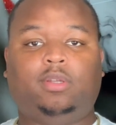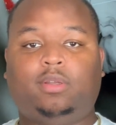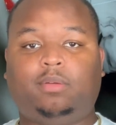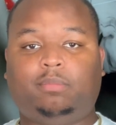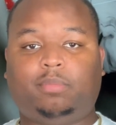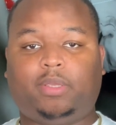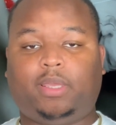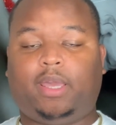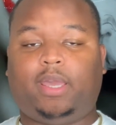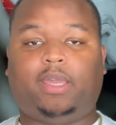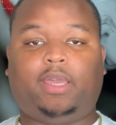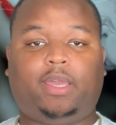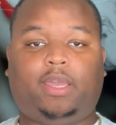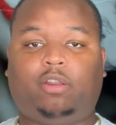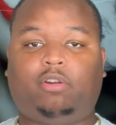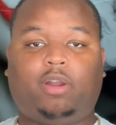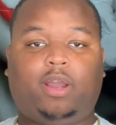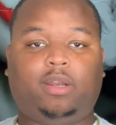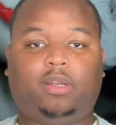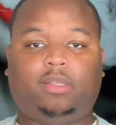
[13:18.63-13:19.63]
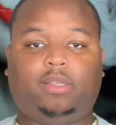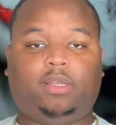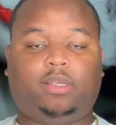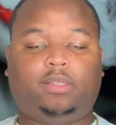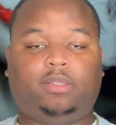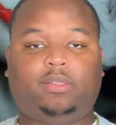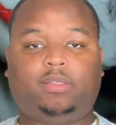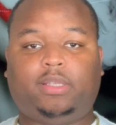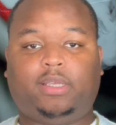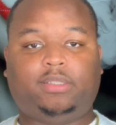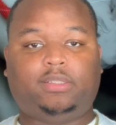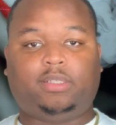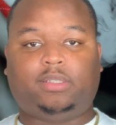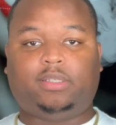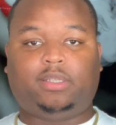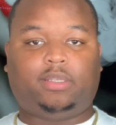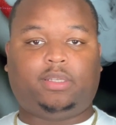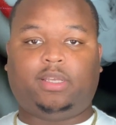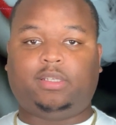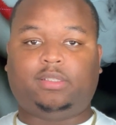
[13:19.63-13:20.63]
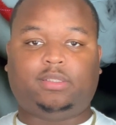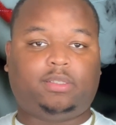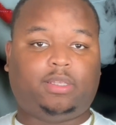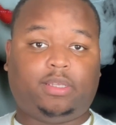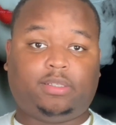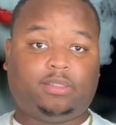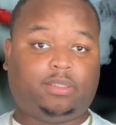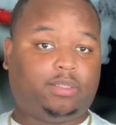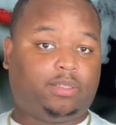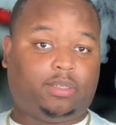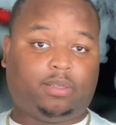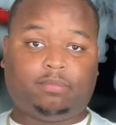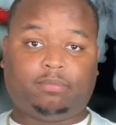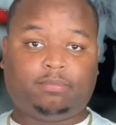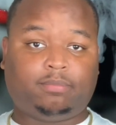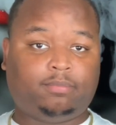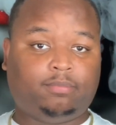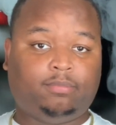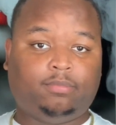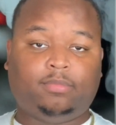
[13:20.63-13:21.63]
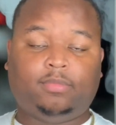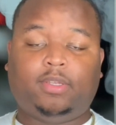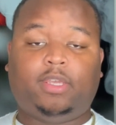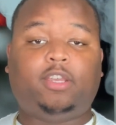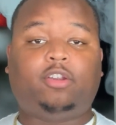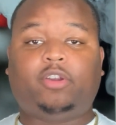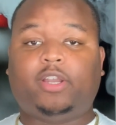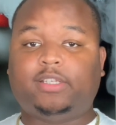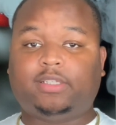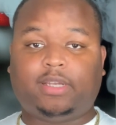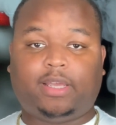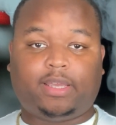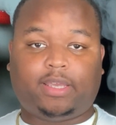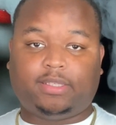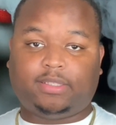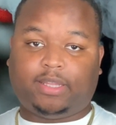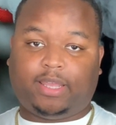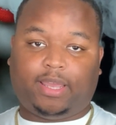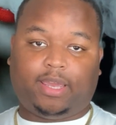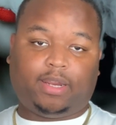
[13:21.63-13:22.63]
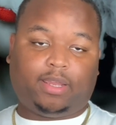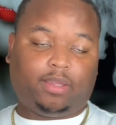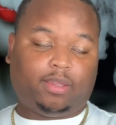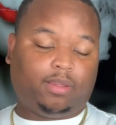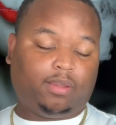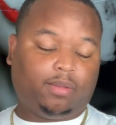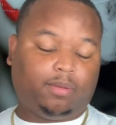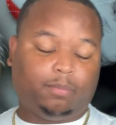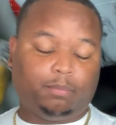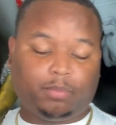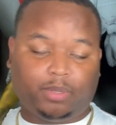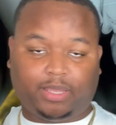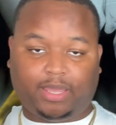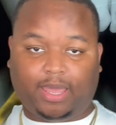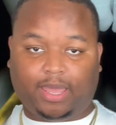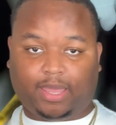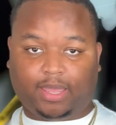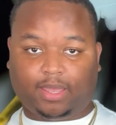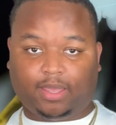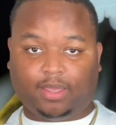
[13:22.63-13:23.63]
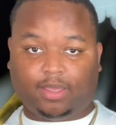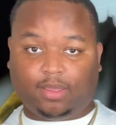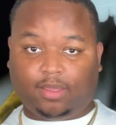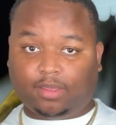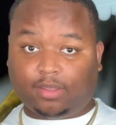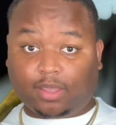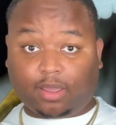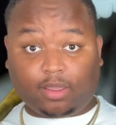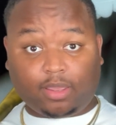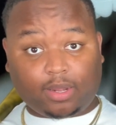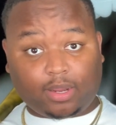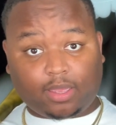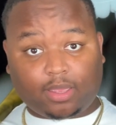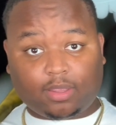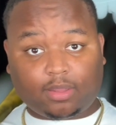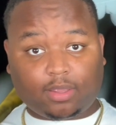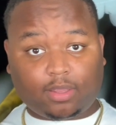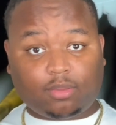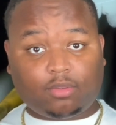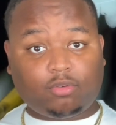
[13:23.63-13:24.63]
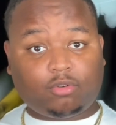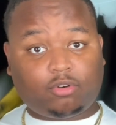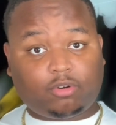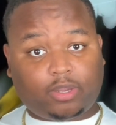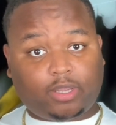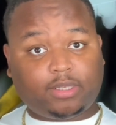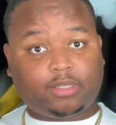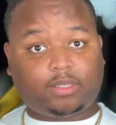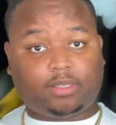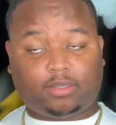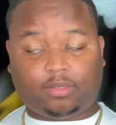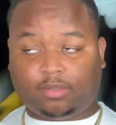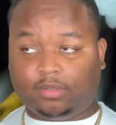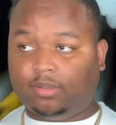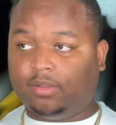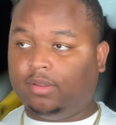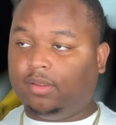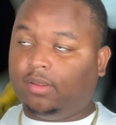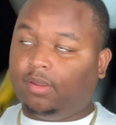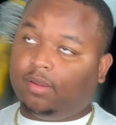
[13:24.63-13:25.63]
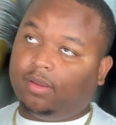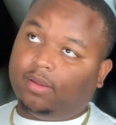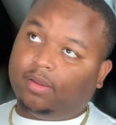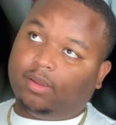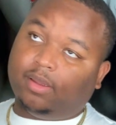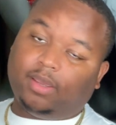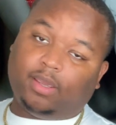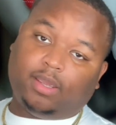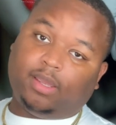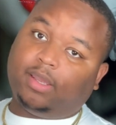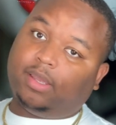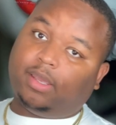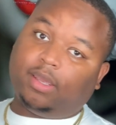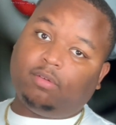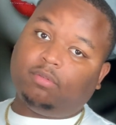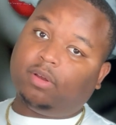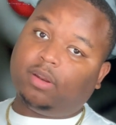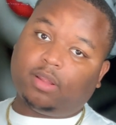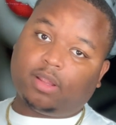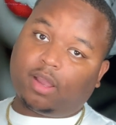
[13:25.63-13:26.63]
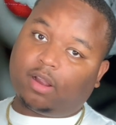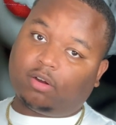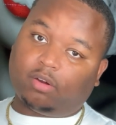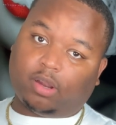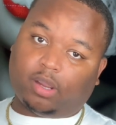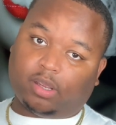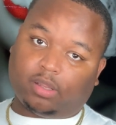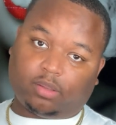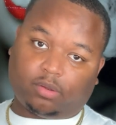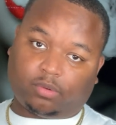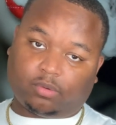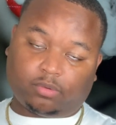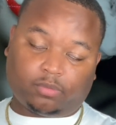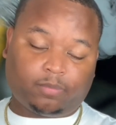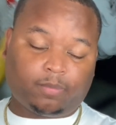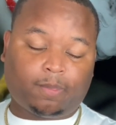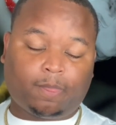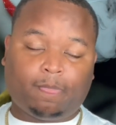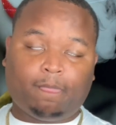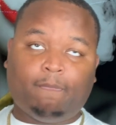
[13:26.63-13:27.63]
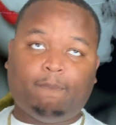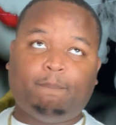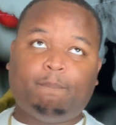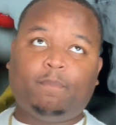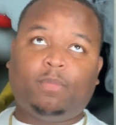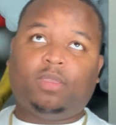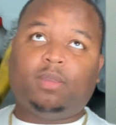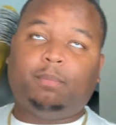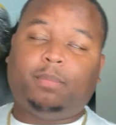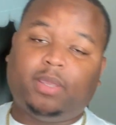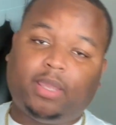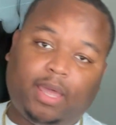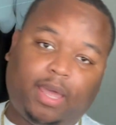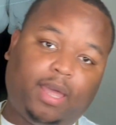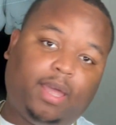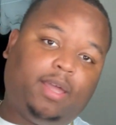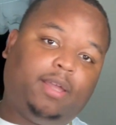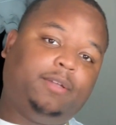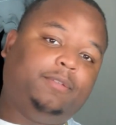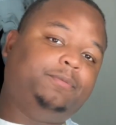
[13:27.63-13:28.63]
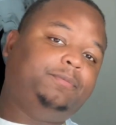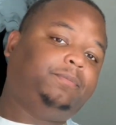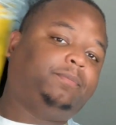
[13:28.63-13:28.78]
But yeah, he ain't crying or nothing. That's just him. He crazy like his daddy. But yeah, y'all hear that? That dude crazy. He really not crying though. But yeah,